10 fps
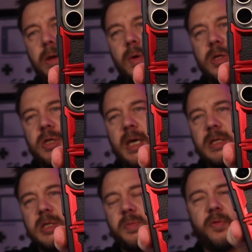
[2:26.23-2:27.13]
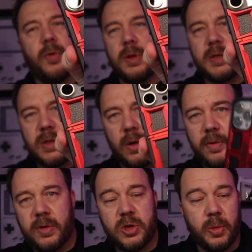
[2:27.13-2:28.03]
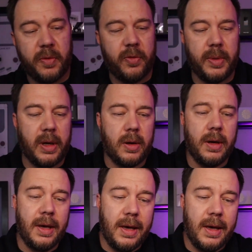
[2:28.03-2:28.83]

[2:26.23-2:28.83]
UAG cases before, this is all super familiar.